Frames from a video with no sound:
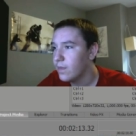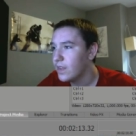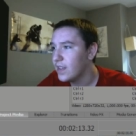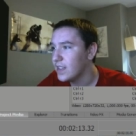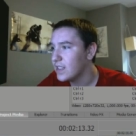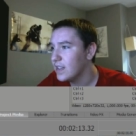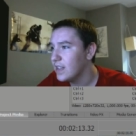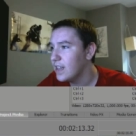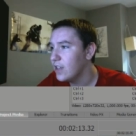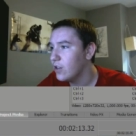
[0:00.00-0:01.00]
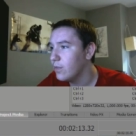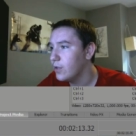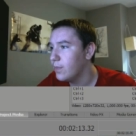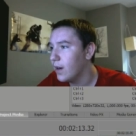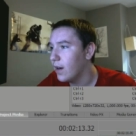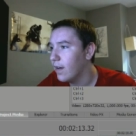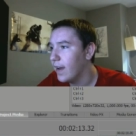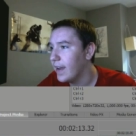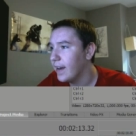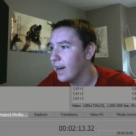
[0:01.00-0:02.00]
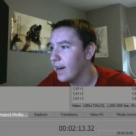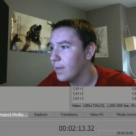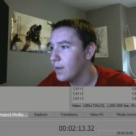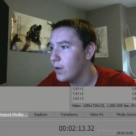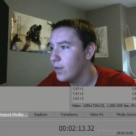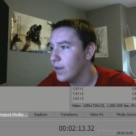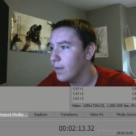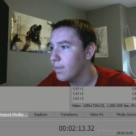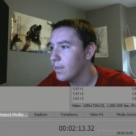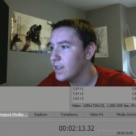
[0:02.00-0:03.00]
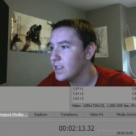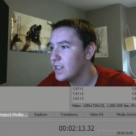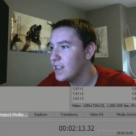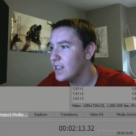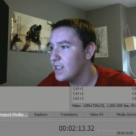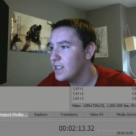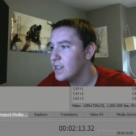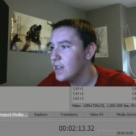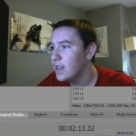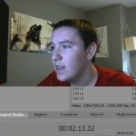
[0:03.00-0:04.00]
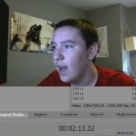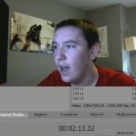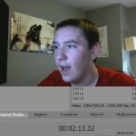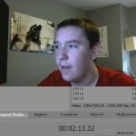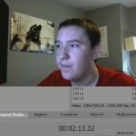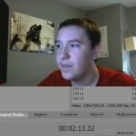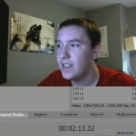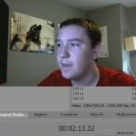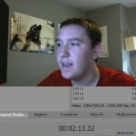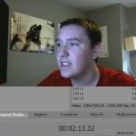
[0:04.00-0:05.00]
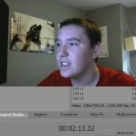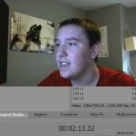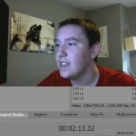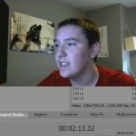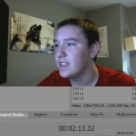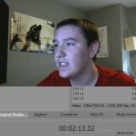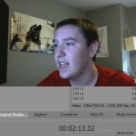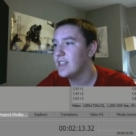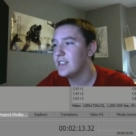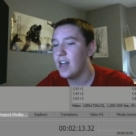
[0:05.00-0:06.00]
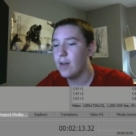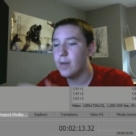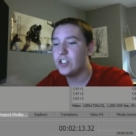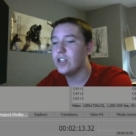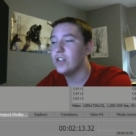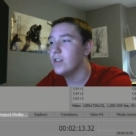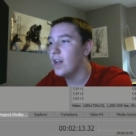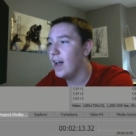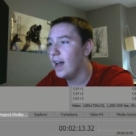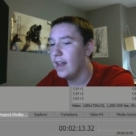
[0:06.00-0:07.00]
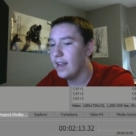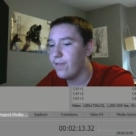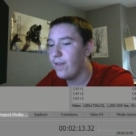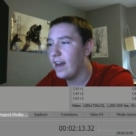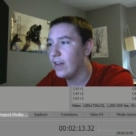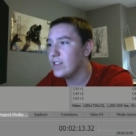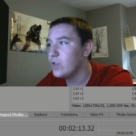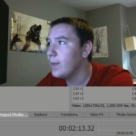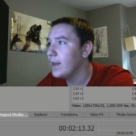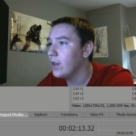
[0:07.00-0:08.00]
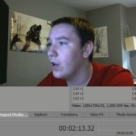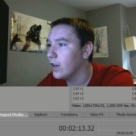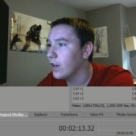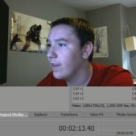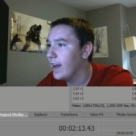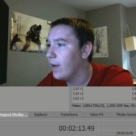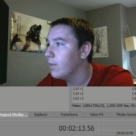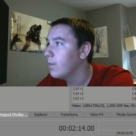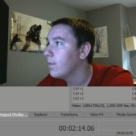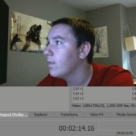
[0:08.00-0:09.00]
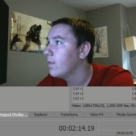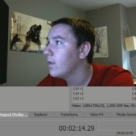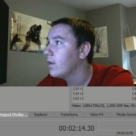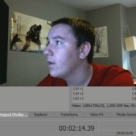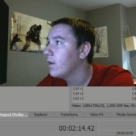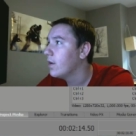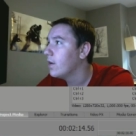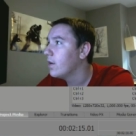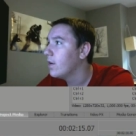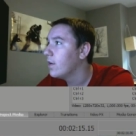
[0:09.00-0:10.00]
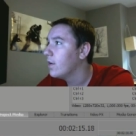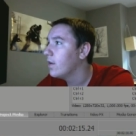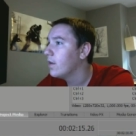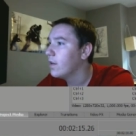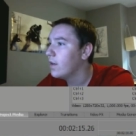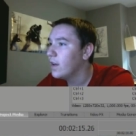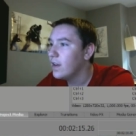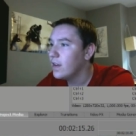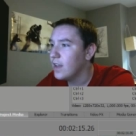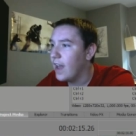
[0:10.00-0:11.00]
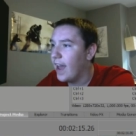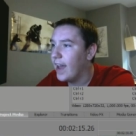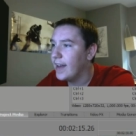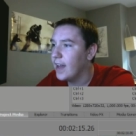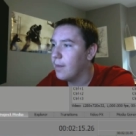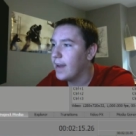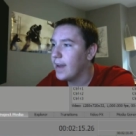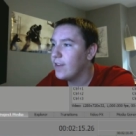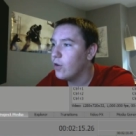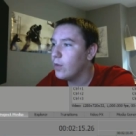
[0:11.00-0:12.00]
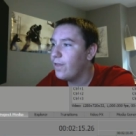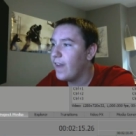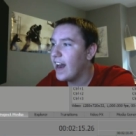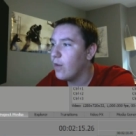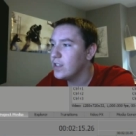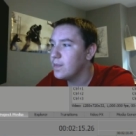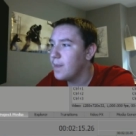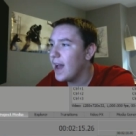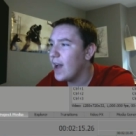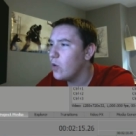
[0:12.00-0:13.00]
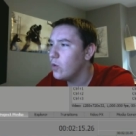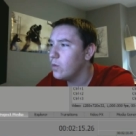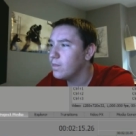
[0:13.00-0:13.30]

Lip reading: This little blue bar right here. I'm gonna move it. See this? This basically says how much it'll fade out. This will be a longer fade out. Nobody wants an awful boss. And my normal fade out was about